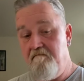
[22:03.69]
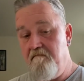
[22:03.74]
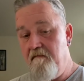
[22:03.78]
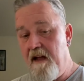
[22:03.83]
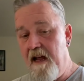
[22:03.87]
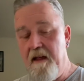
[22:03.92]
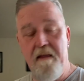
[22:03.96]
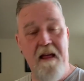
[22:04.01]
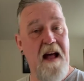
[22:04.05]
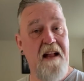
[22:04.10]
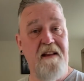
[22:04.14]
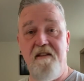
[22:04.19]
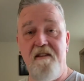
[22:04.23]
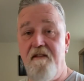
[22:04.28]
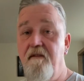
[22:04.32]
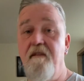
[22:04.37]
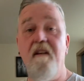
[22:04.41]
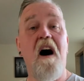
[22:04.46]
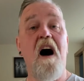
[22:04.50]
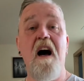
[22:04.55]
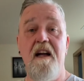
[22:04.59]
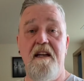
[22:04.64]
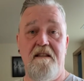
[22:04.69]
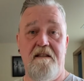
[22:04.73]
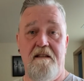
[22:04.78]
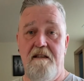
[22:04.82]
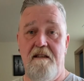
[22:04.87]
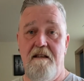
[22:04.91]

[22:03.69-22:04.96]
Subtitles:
And that's fine.